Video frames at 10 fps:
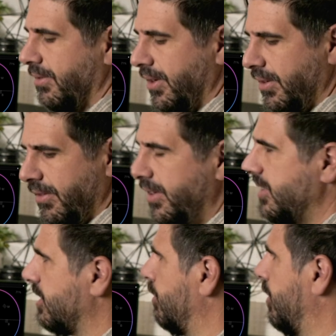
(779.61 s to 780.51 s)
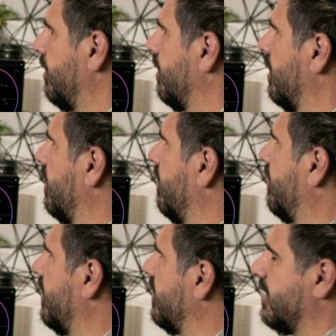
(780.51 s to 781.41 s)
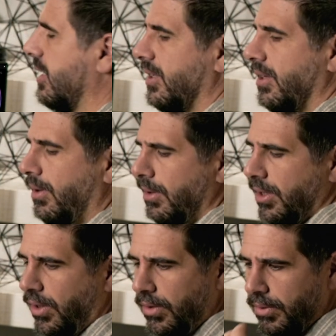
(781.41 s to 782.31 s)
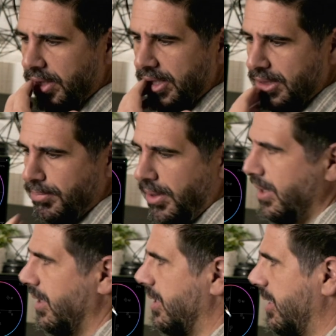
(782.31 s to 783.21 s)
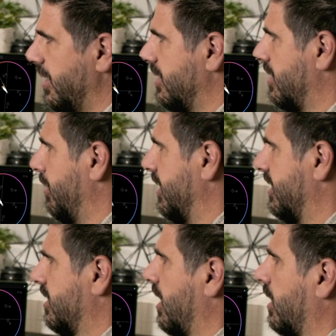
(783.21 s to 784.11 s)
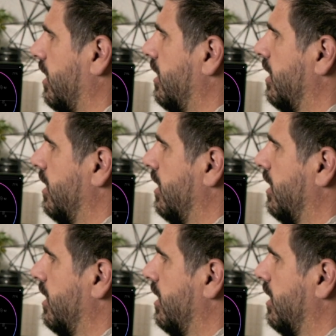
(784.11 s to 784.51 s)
Very, very smooth, very subtle. The whole goal with this plugin is to be subtle